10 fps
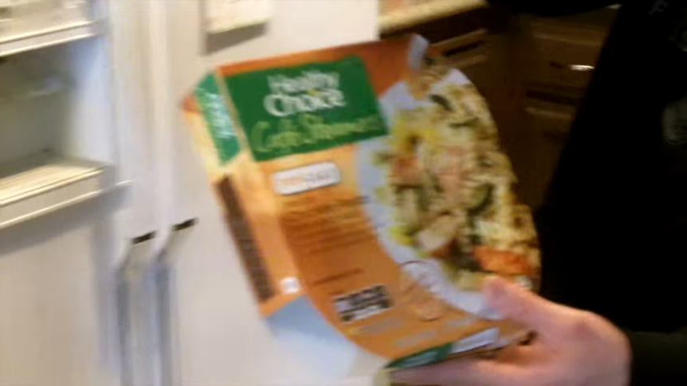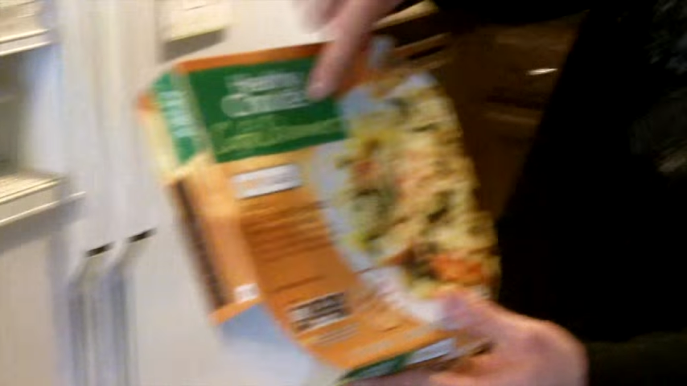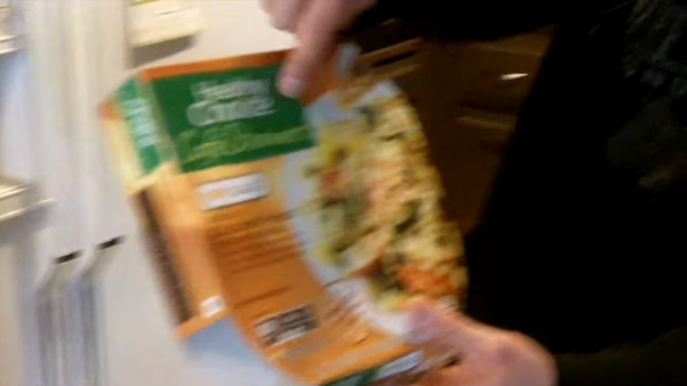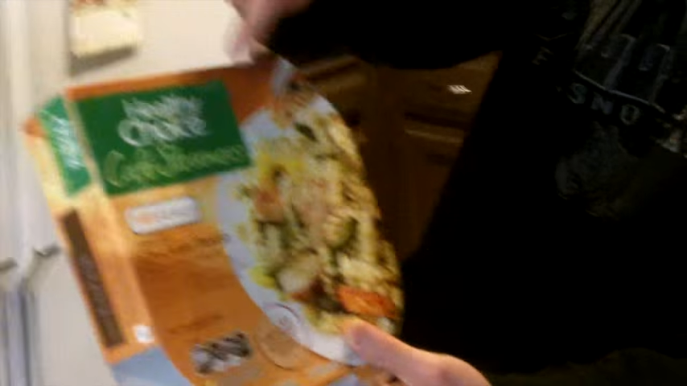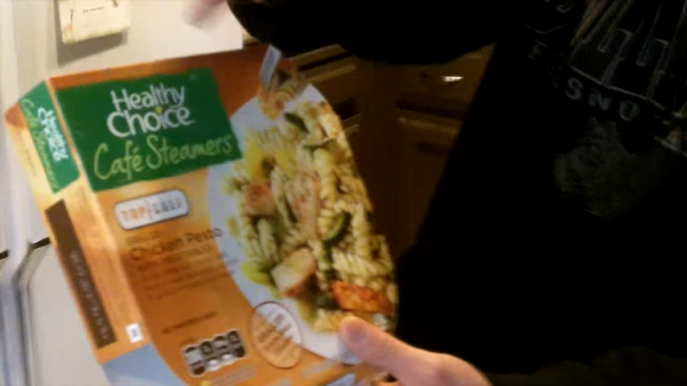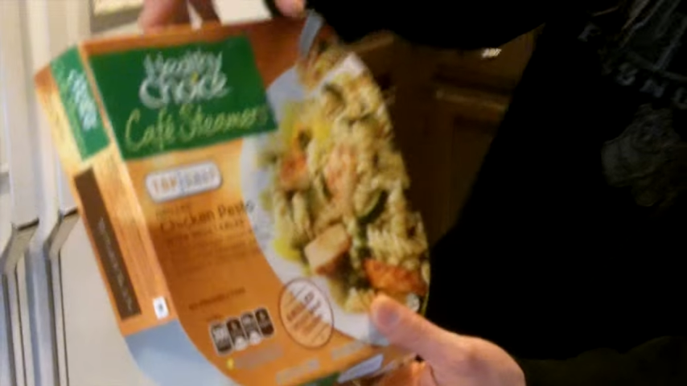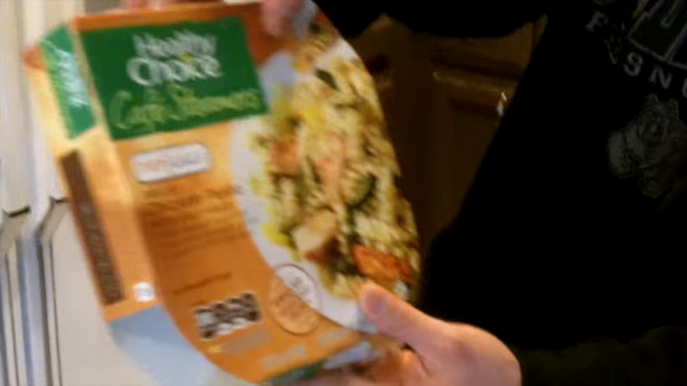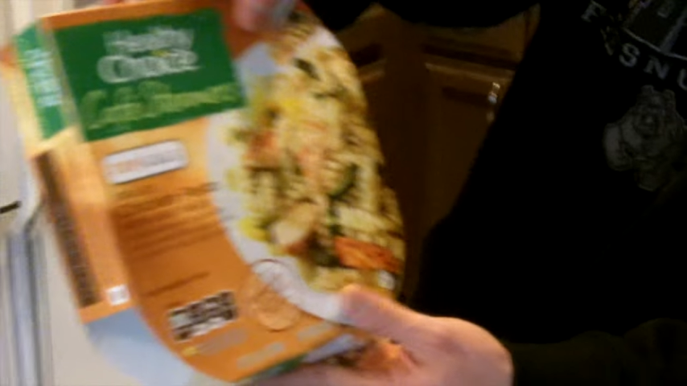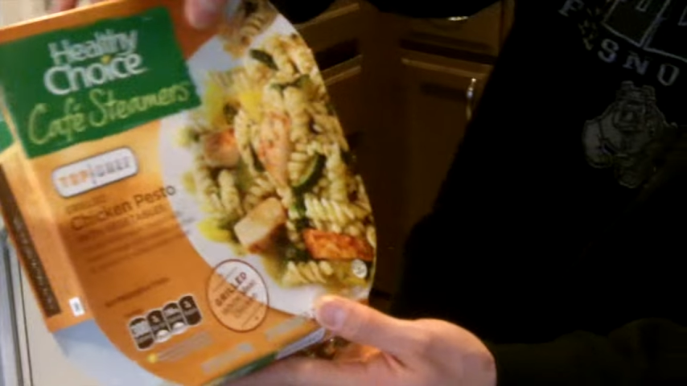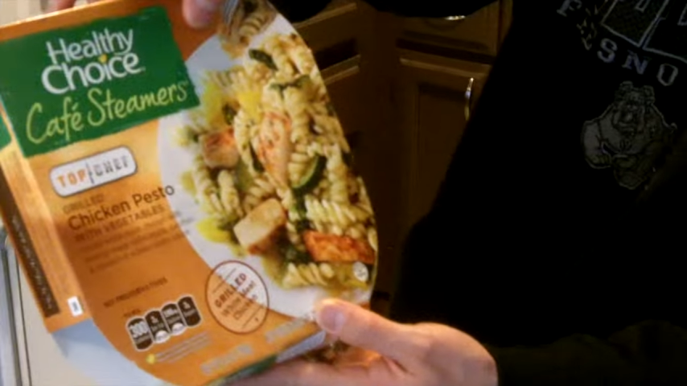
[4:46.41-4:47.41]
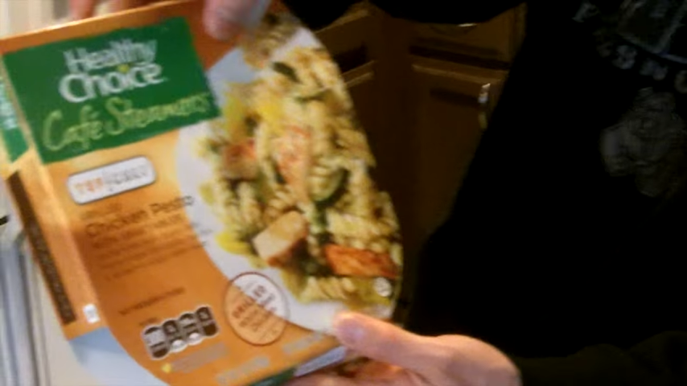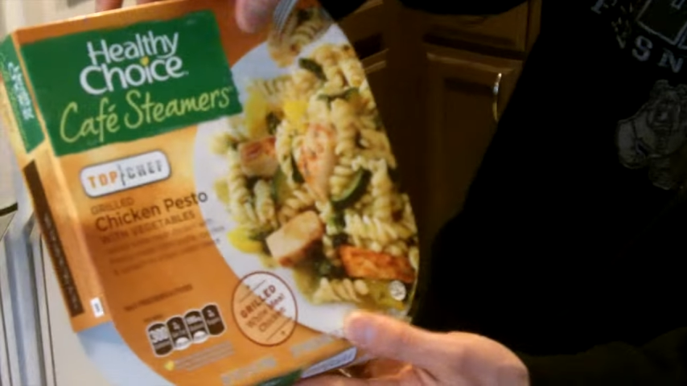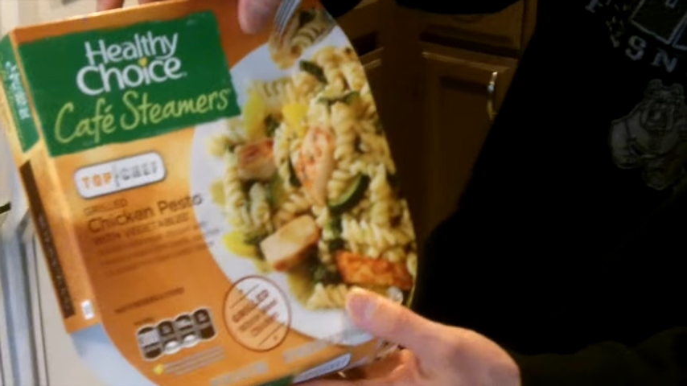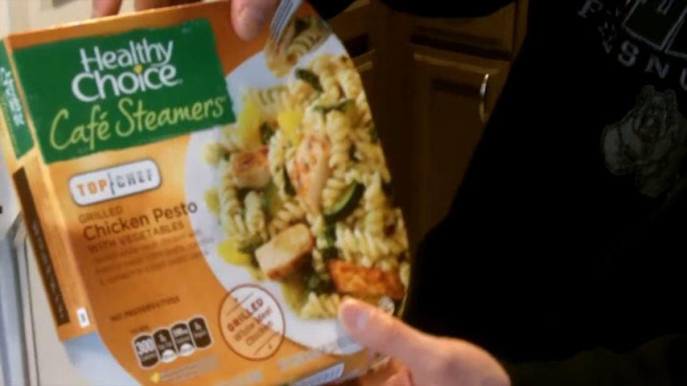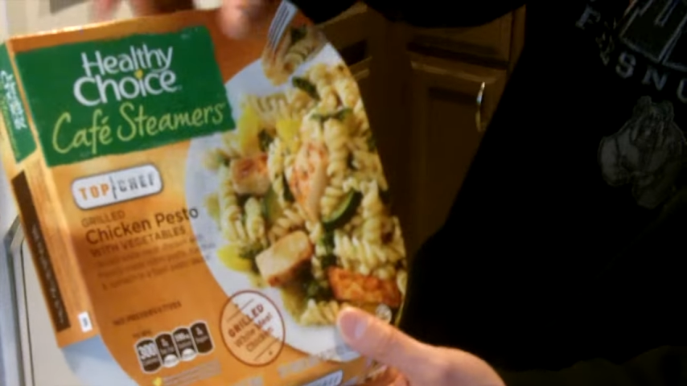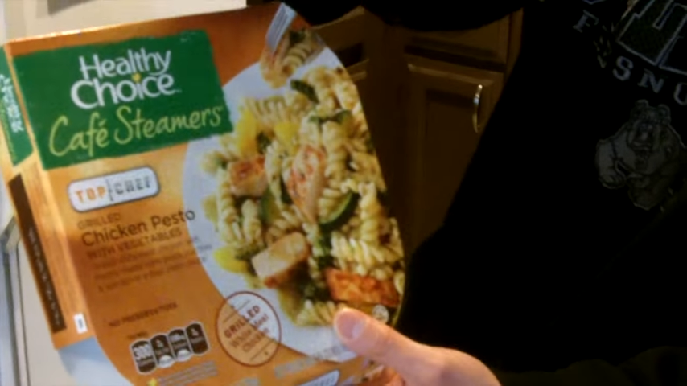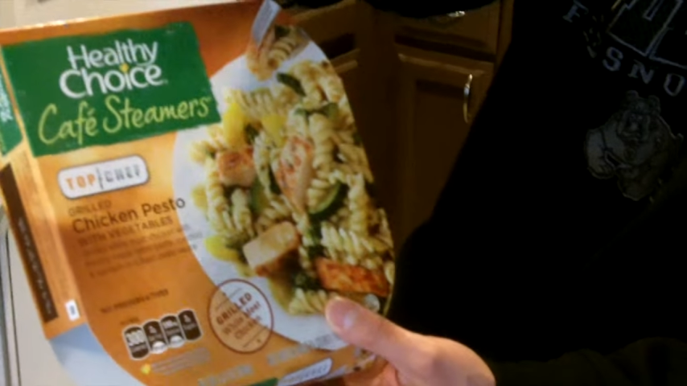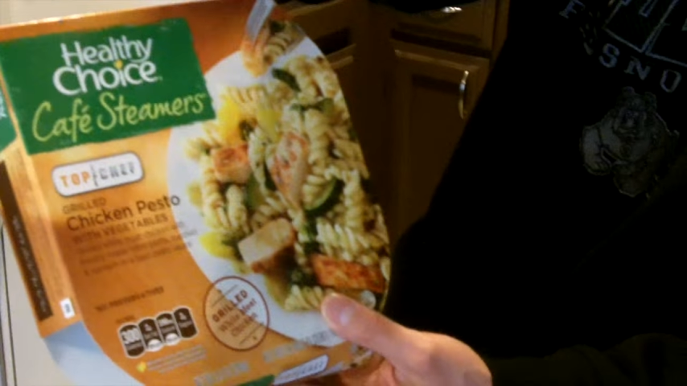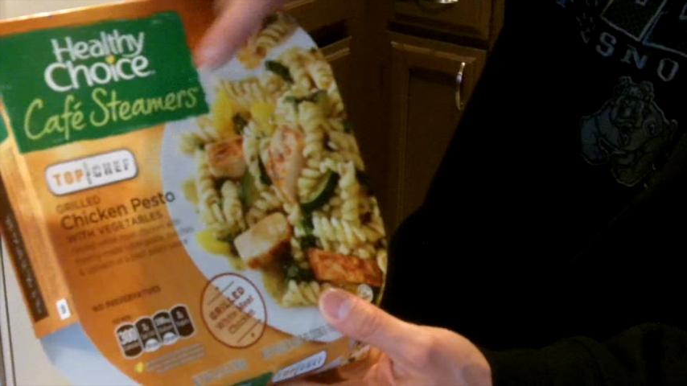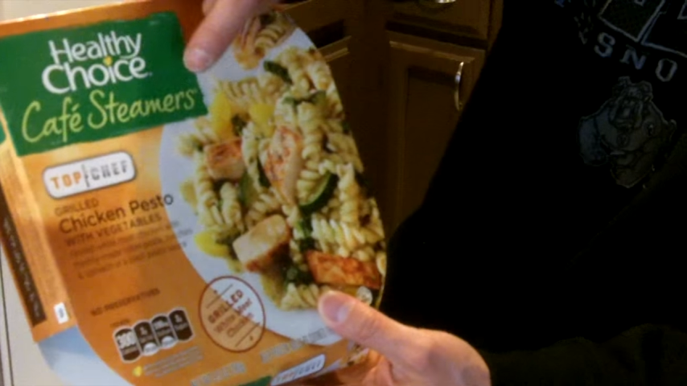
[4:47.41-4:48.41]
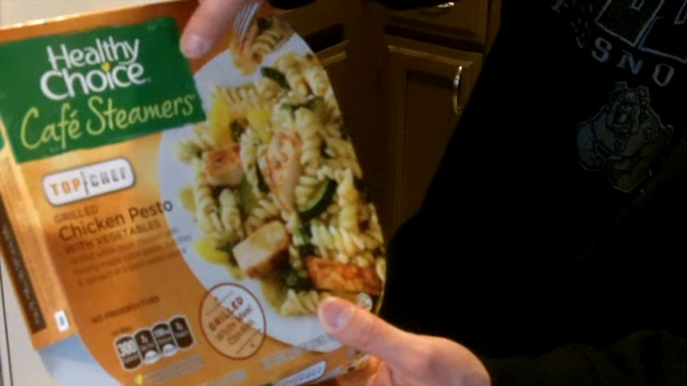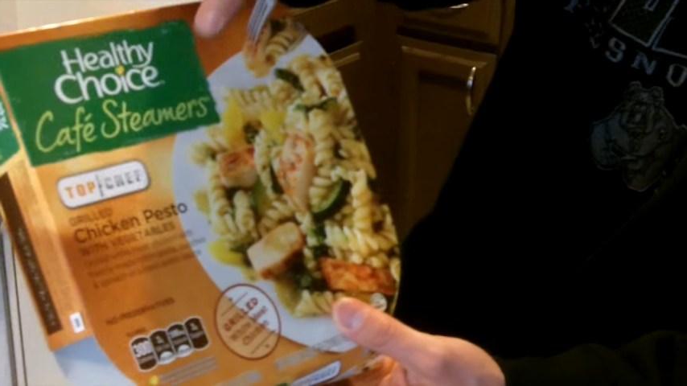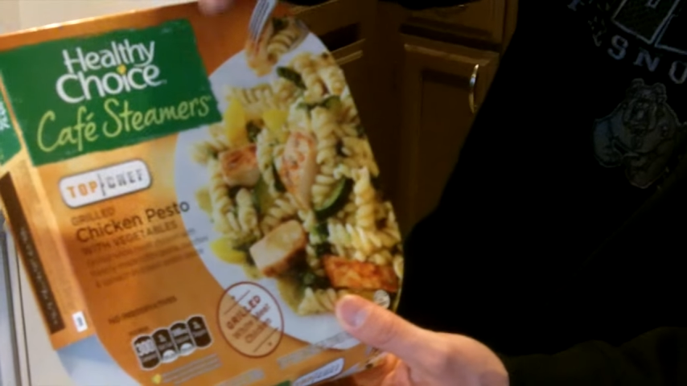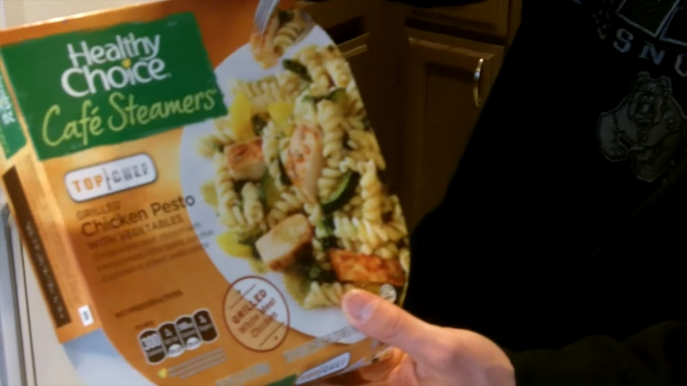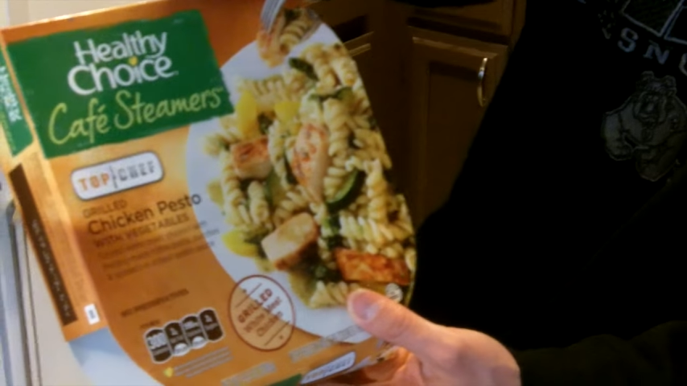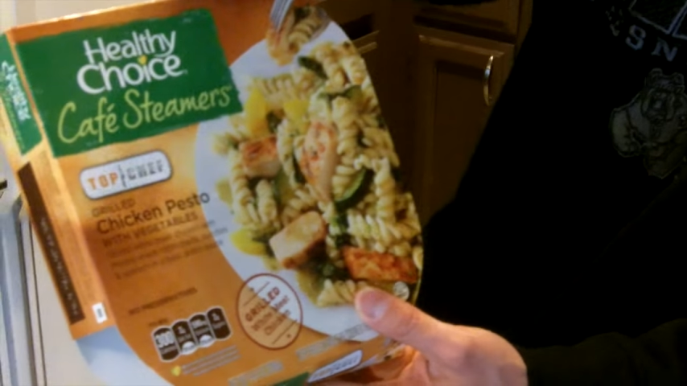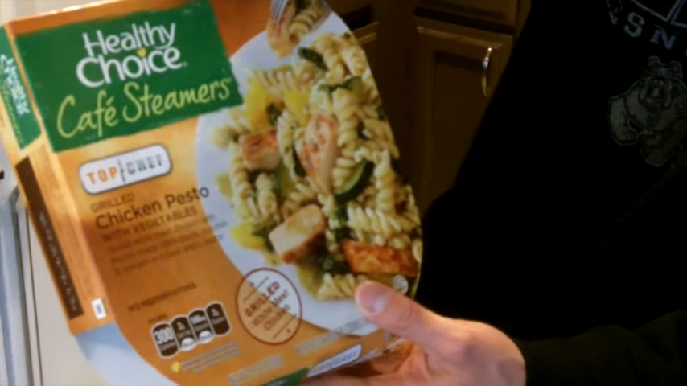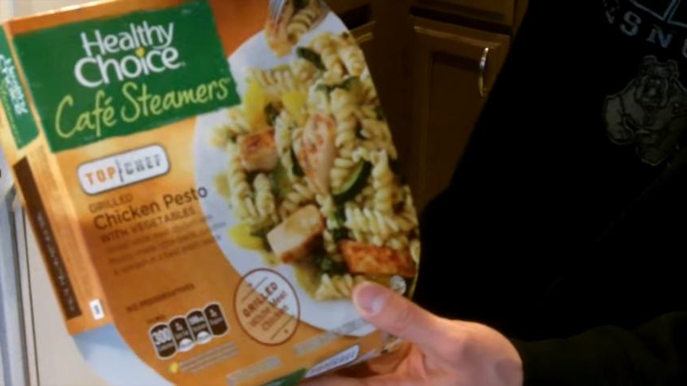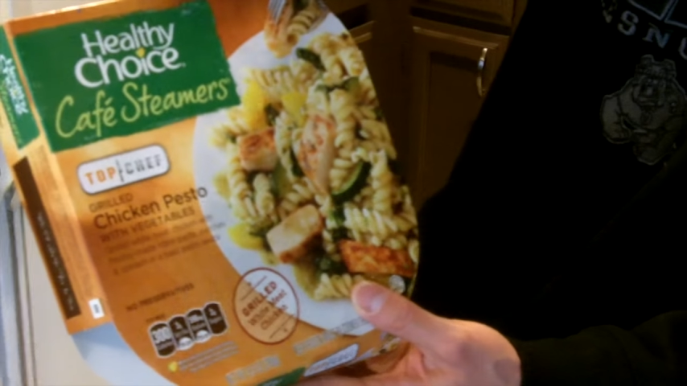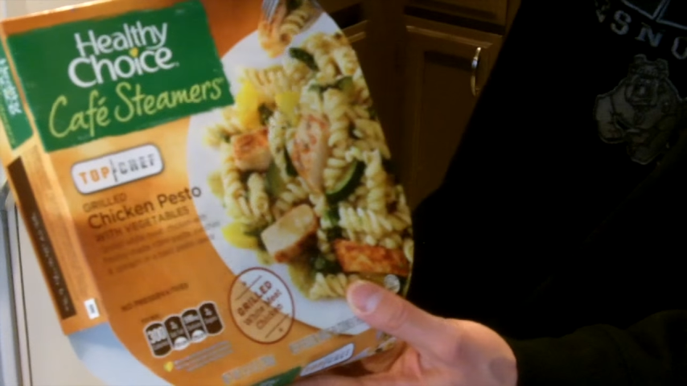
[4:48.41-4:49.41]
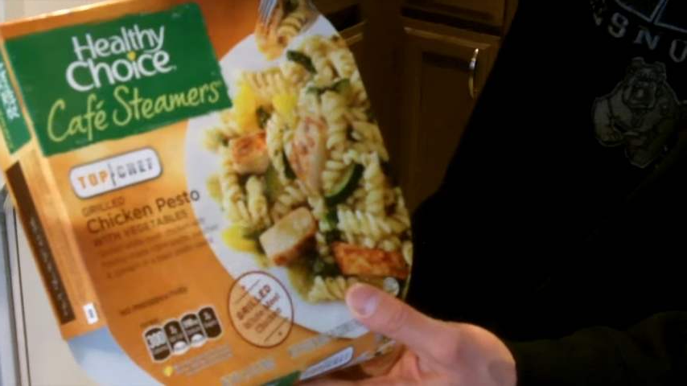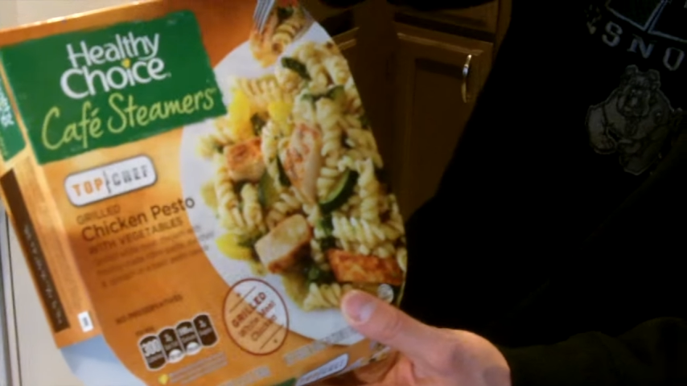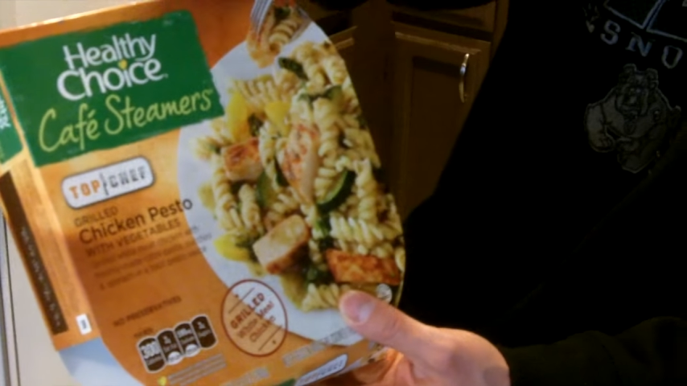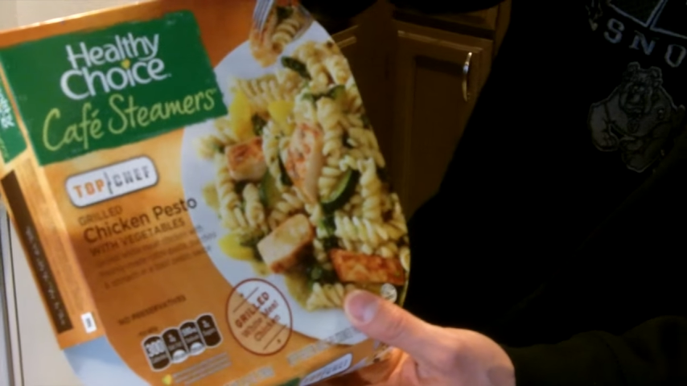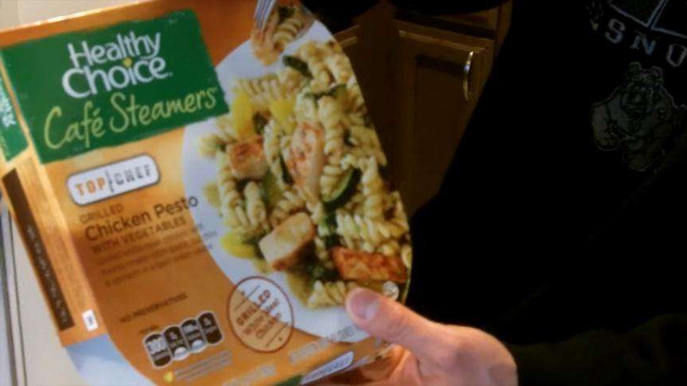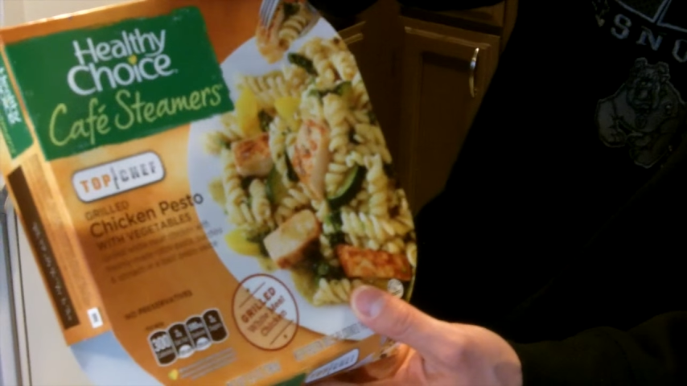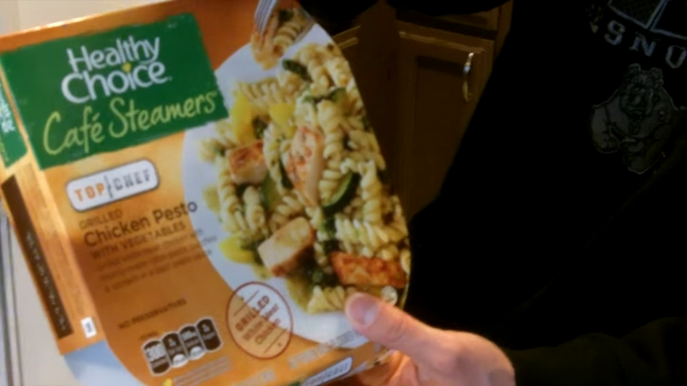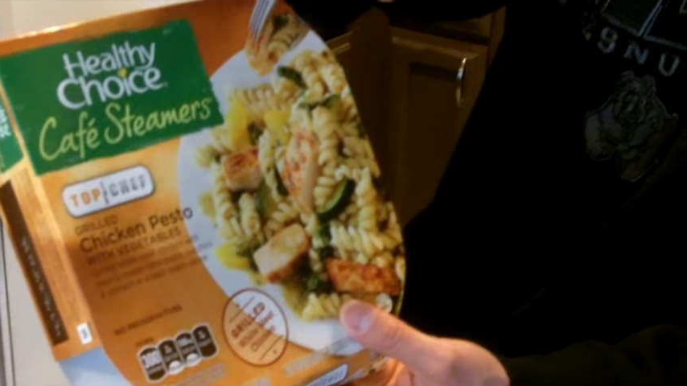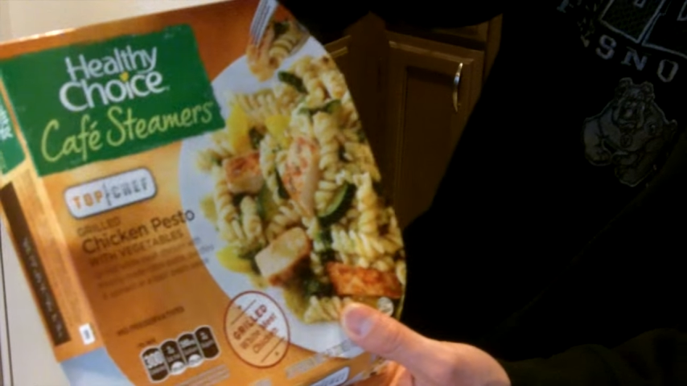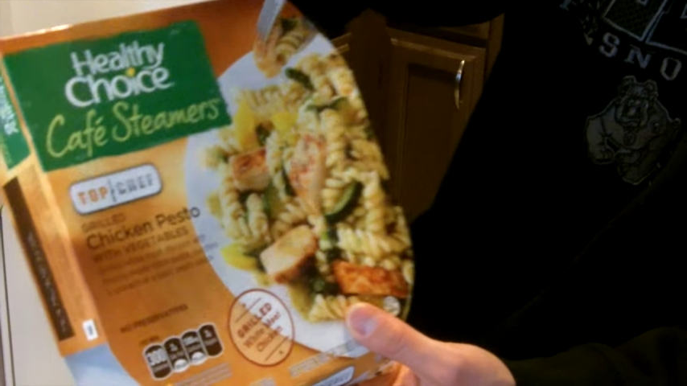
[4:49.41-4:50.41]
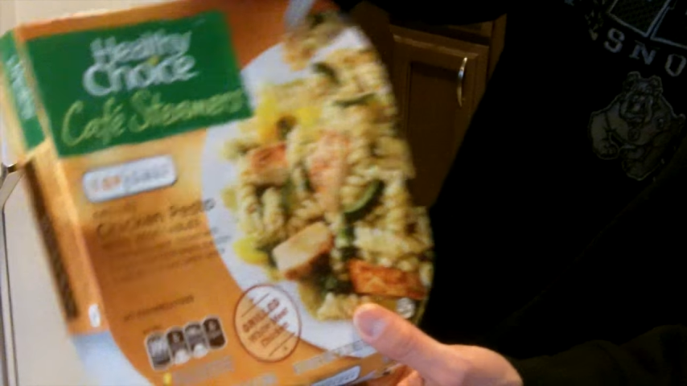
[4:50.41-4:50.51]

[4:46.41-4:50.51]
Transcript: Nobody's mouth can be seen.